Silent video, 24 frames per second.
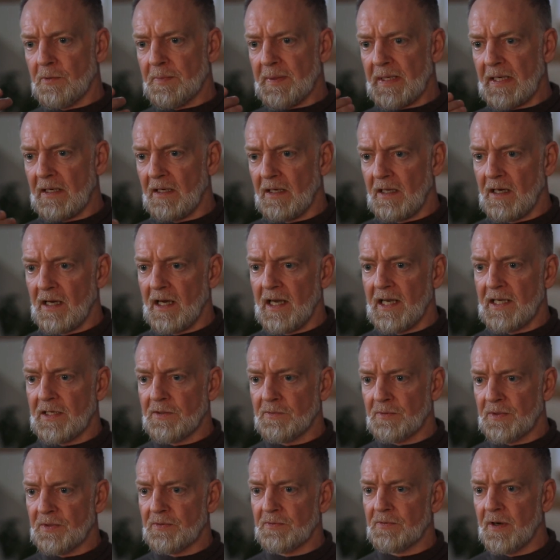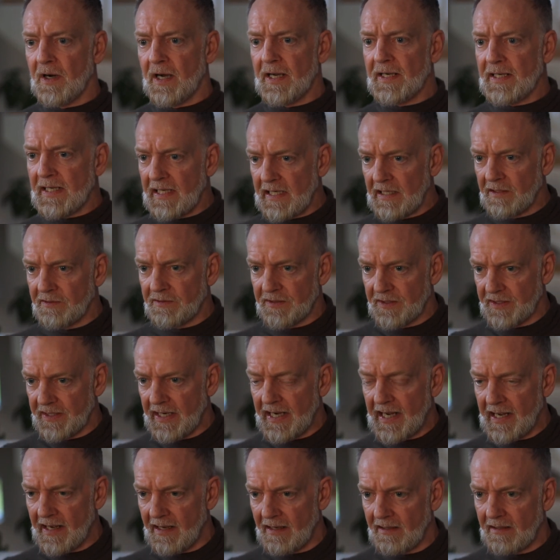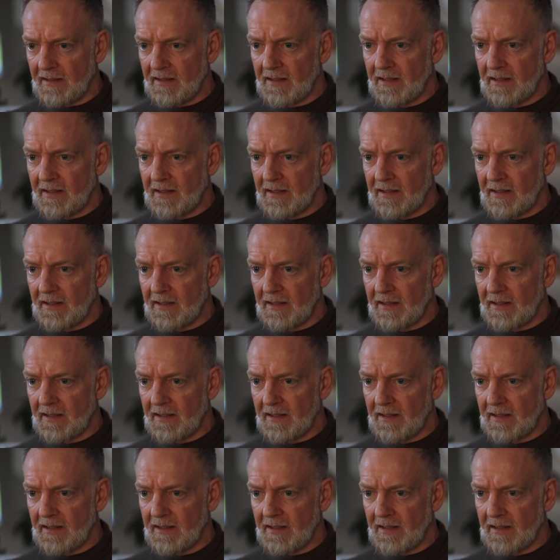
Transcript: be aligned with right here and now.